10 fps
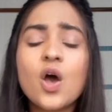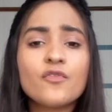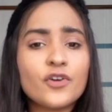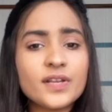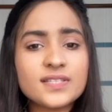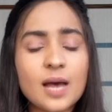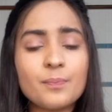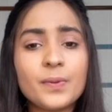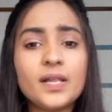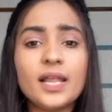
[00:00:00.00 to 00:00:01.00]
For
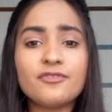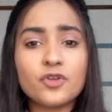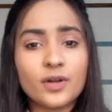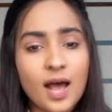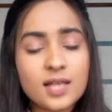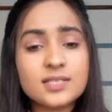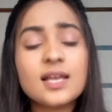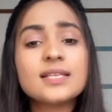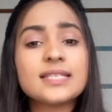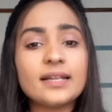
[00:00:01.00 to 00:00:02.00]
example, if you're asked,
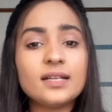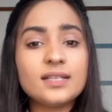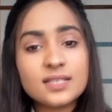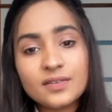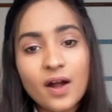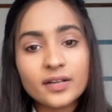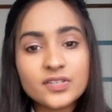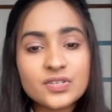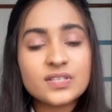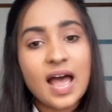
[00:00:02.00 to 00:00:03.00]
state the disadvantages